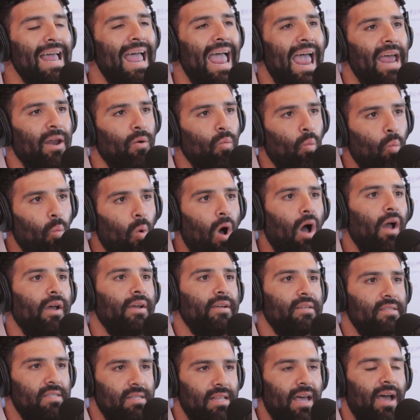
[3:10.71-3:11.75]
And why
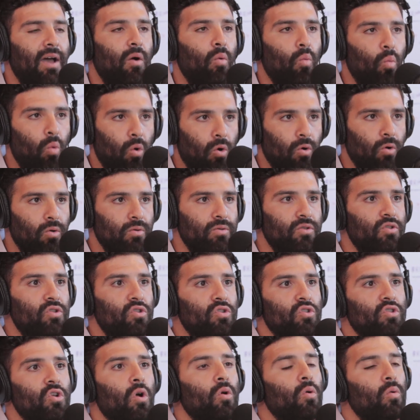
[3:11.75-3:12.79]
is that world
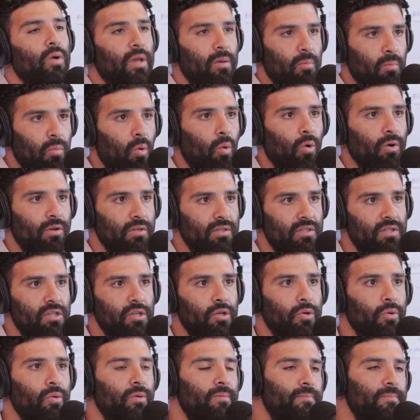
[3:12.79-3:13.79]
so important to you?